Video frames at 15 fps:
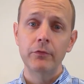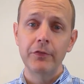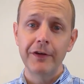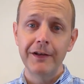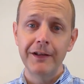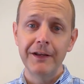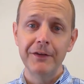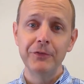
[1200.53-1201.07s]

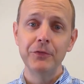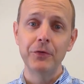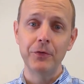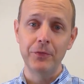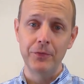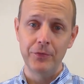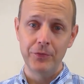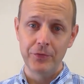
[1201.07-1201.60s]

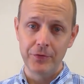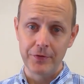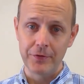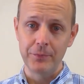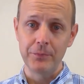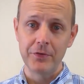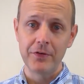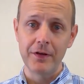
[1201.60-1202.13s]
financial
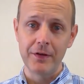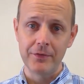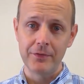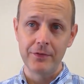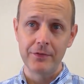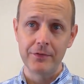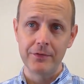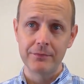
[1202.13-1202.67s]

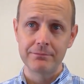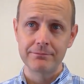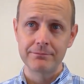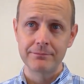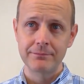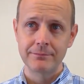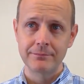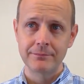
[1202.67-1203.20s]
circumstances?
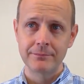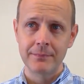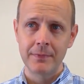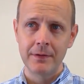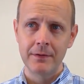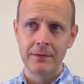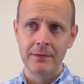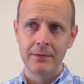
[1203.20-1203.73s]

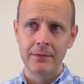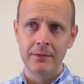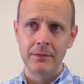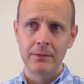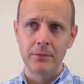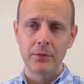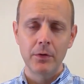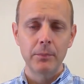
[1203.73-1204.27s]

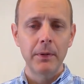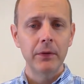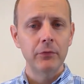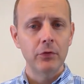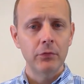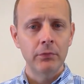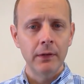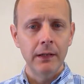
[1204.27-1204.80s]
What
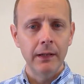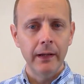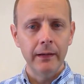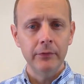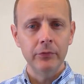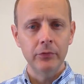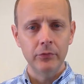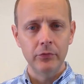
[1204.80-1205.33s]
about your
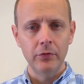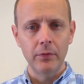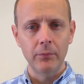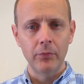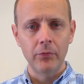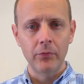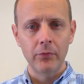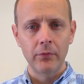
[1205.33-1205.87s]

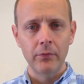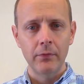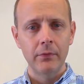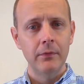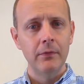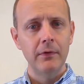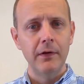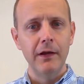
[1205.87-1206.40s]
relationships
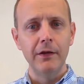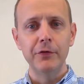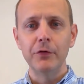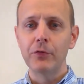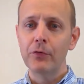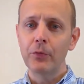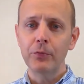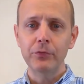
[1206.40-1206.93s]
in your
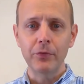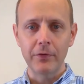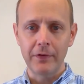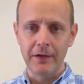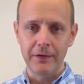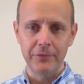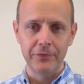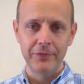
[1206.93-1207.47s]
social
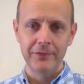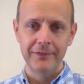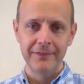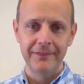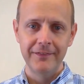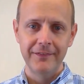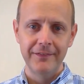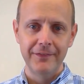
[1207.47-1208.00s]
life
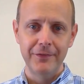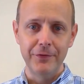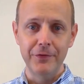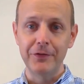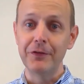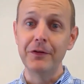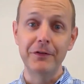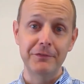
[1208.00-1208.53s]
or
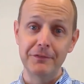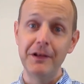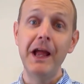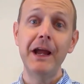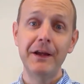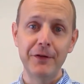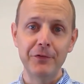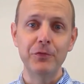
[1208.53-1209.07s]
your
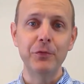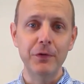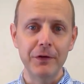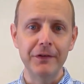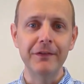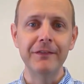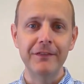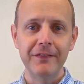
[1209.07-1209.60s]
lack of
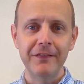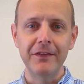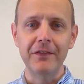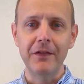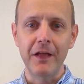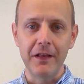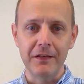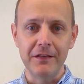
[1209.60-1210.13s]
one
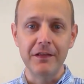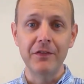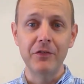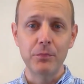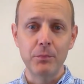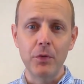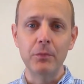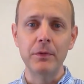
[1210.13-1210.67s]
in
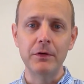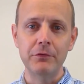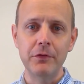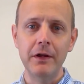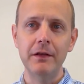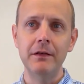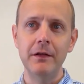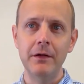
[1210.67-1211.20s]
this moment
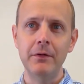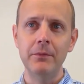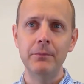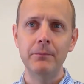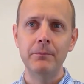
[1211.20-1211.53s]
right now?